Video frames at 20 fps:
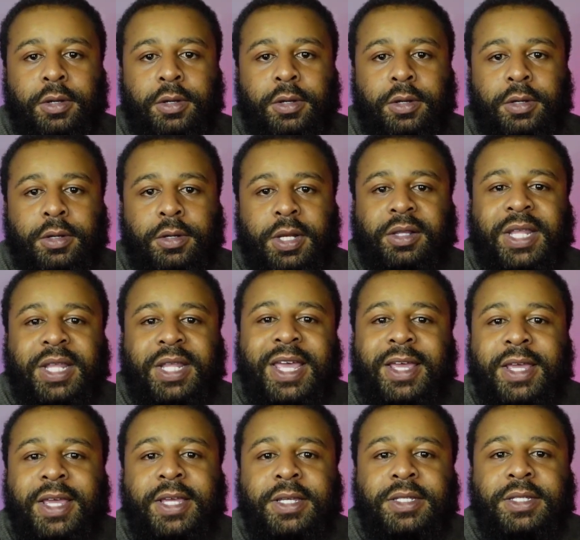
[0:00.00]
The
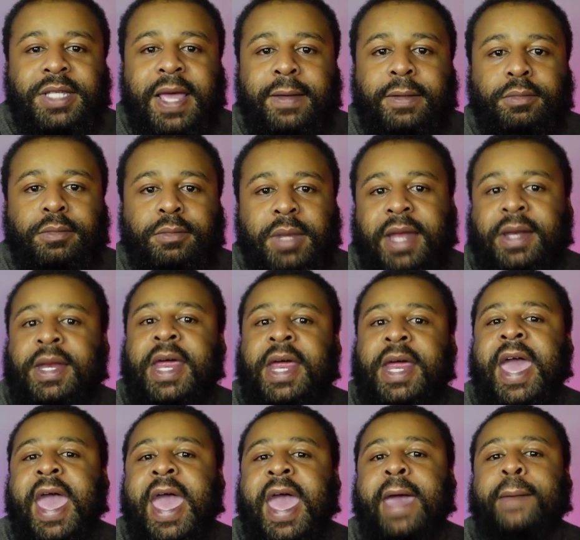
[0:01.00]
things that
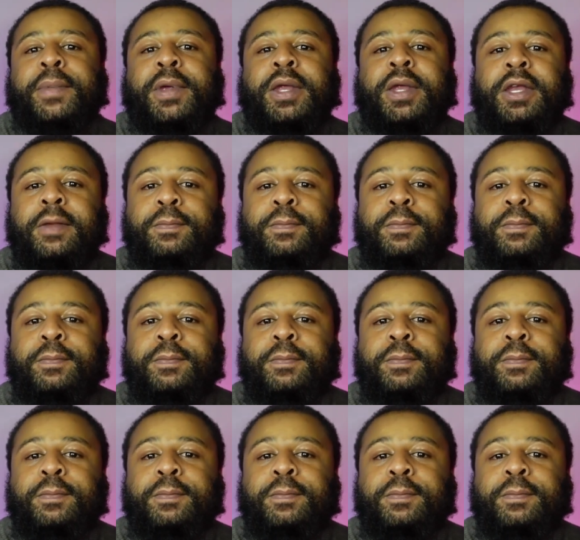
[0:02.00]
happen,